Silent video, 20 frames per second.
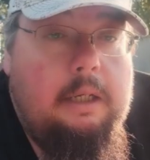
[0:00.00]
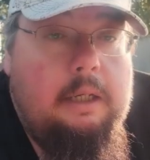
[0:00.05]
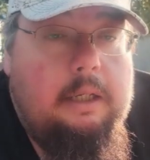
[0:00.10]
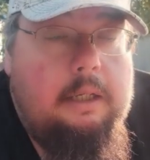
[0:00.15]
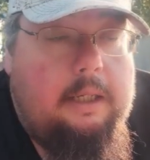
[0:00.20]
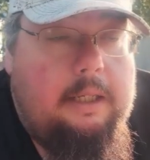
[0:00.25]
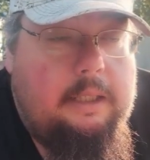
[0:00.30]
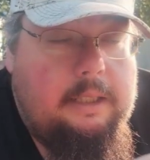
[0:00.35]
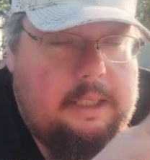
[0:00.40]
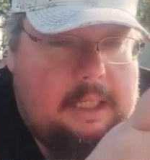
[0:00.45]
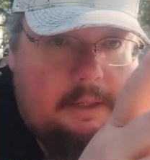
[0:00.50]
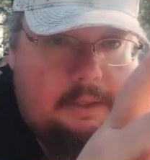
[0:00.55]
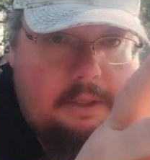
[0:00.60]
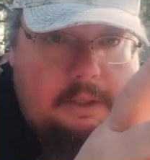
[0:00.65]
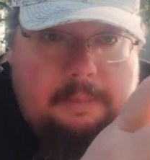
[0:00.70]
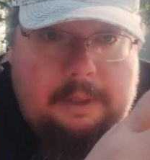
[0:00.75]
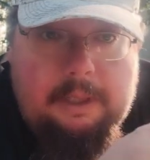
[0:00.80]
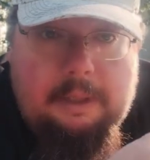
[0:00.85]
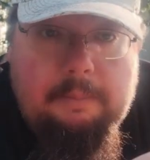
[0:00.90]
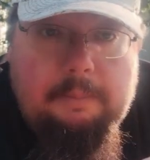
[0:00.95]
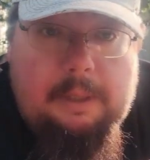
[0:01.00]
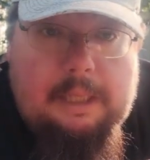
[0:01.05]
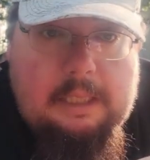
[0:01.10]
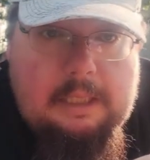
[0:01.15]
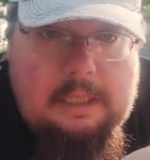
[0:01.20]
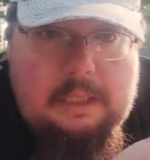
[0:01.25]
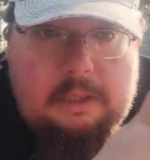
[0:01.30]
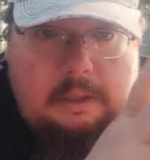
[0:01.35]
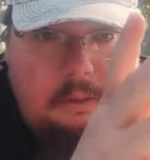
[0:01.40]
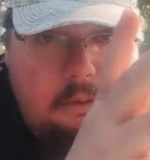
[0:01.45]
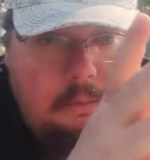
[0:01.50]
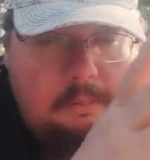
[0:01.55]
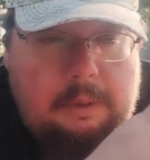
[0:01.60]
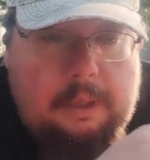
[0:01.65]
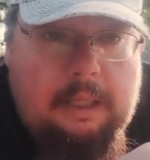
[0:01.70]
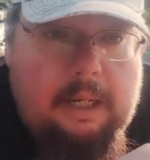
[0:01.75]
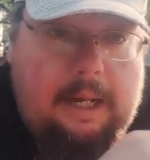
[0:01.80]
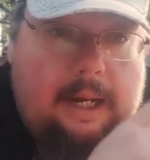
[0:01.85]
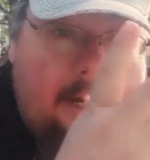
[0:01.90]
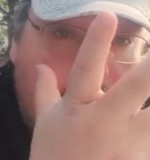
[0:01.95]
I stopped some other places too,
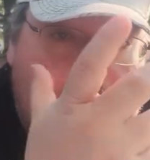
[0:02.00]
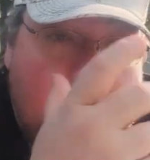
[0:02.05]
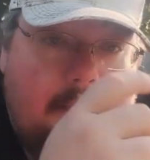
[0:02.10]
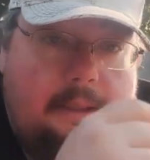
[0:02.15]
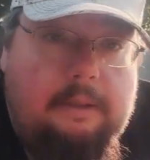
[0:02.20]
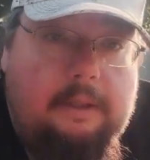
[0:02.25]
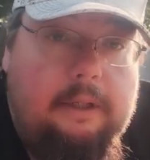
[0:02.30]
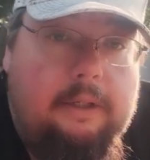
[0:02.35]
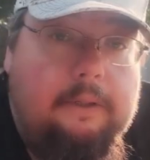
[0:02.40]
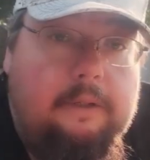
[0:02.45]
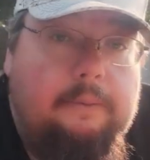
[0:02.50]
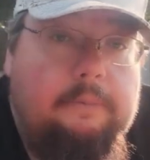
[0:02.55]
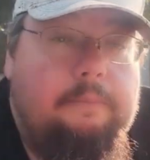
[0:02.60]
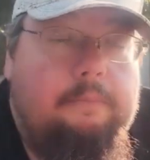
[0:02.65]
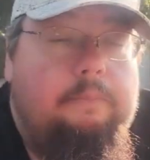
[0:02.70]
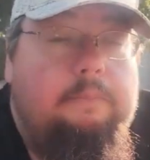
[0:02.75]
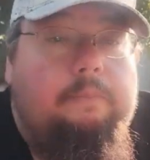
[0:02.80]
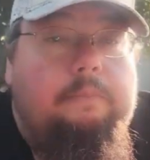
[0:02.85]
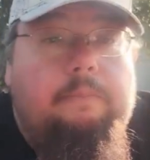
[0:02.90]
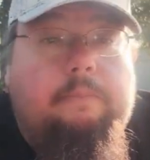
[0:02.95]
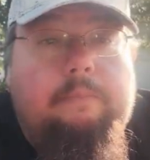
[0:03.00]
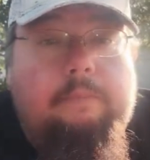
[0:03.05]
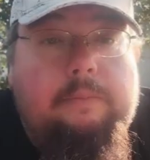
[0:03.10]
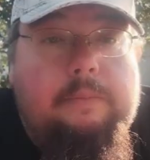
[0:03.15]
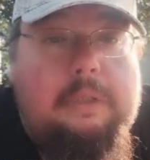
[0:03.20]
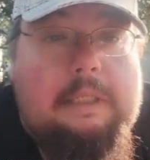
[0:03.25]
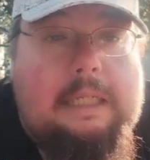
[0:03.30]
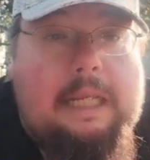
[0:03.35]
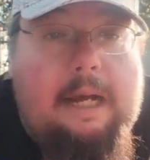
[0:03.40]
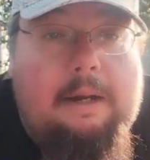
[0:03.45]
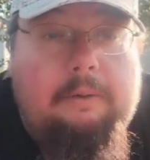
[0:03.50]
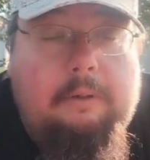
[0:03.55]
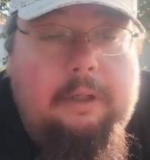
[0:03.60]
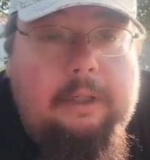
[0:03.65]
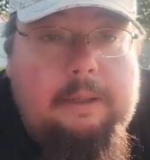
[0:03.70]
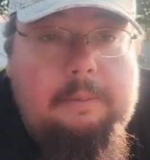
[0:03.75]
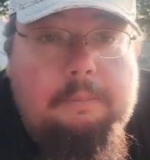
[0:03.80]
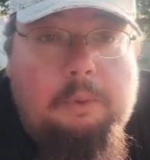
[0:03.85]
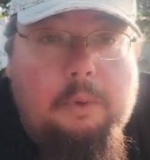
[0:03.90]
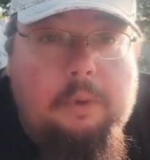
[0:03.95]
but it's not
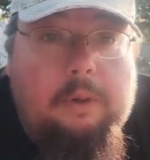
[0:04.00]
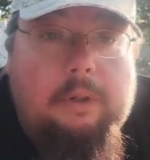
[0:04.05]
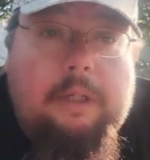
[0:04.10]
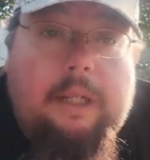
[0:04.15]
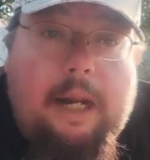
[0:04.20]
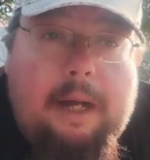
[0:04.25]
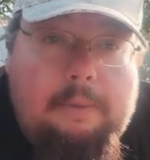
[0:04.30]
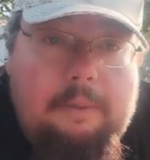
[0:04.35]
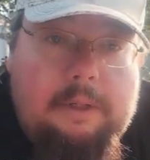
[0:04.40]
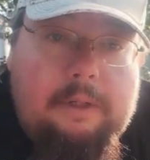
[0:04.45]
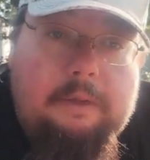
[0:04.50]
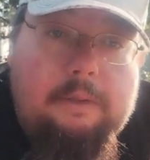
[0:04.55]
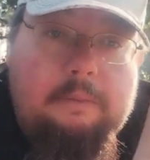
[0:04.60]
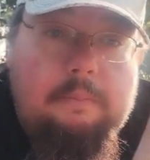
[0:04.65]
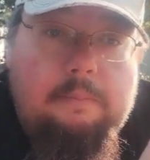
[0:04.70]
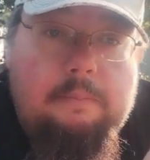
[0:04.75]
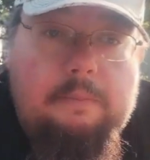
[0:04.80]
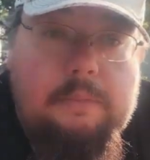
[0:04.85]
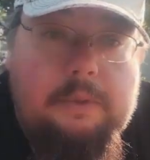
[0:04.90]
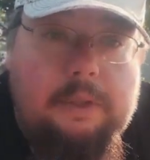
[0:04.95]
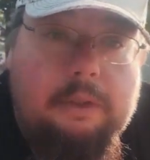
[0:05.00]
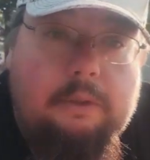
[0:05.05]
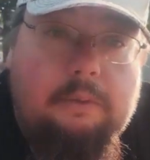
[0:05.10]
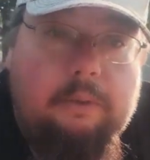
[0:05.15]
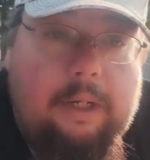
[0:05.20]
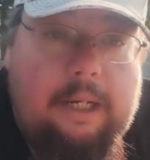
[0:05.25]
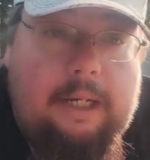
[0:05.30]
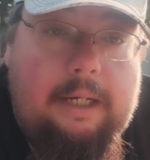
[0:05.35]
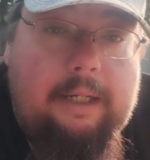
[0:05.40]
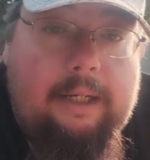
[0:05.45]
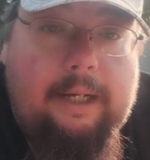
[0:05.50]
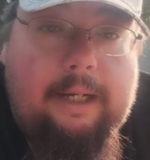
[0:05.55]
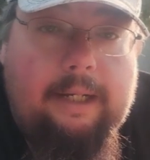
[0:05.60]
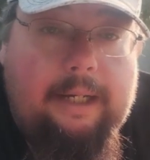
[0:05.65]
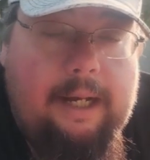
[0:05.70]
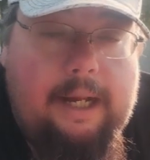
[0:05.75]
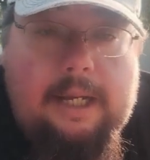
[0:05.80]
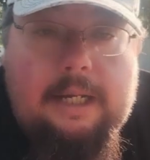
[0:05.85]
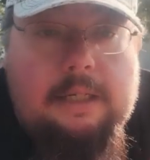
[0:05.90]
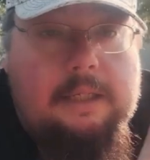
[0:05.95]
really important that I went to Circle K and got
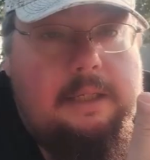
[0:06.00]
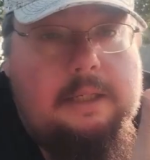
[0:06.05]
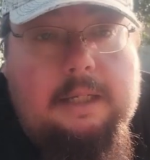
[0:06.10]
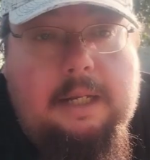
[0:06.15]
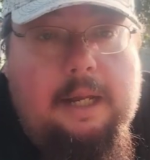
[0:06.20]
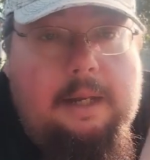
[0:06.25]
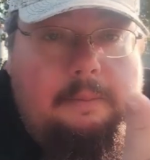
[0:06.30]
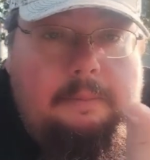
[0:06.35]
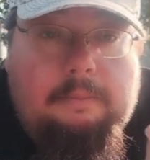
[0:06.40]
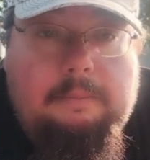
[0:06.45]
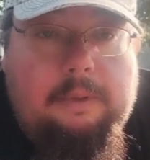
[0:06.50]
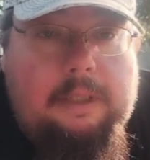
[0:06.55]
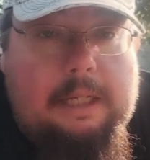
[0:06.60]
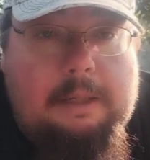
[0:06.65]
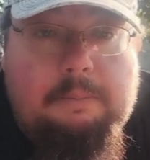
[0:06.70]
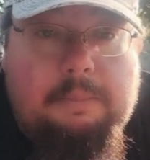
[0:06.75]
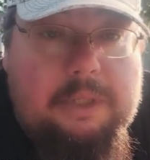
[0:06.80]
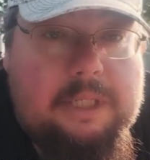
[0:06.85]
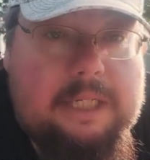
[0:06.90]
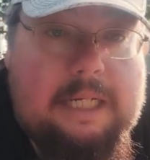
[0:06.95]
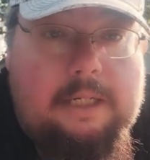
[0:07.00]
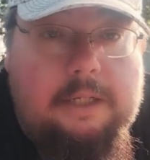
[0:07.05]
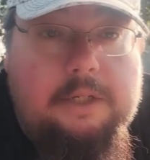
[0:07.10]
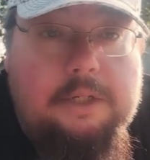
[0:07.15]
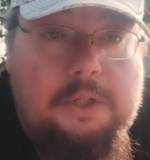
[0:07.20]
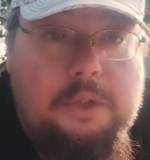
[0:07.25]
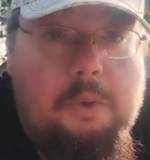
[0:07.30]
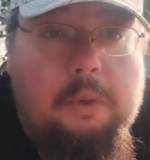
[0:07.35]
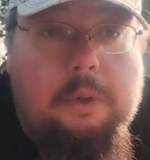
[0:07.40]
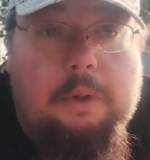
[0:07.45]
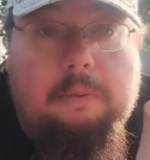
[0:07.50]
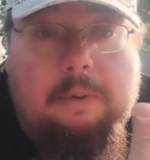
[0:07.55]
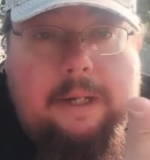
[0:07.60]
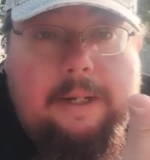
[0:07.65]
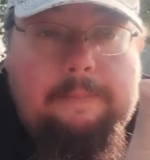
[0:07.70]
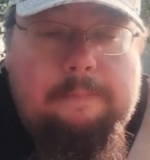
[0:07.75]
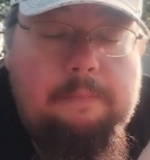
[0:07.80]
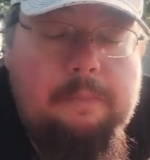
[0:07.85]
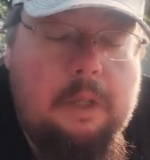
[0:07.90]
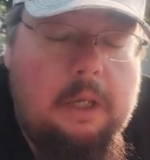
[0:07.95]
gas. It's not, doesn't pertain to the story,
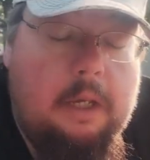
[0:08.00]
right?